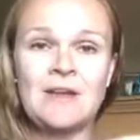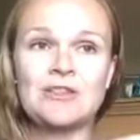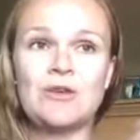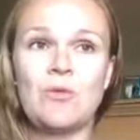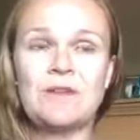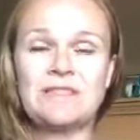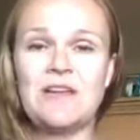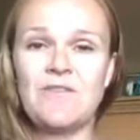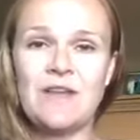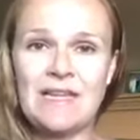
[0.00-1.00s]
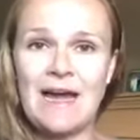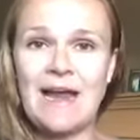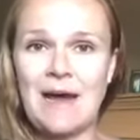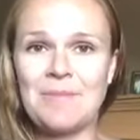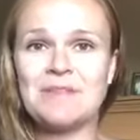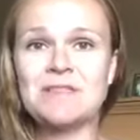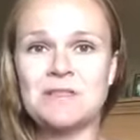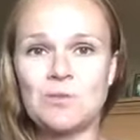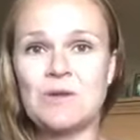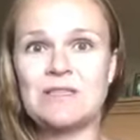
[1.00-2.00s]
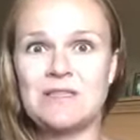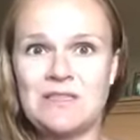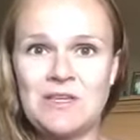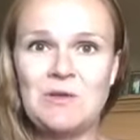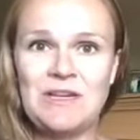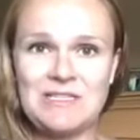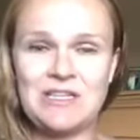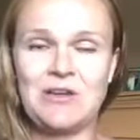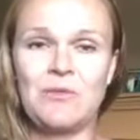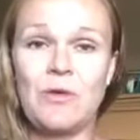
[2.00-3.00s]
So when stuff like that happens, what do you need to do?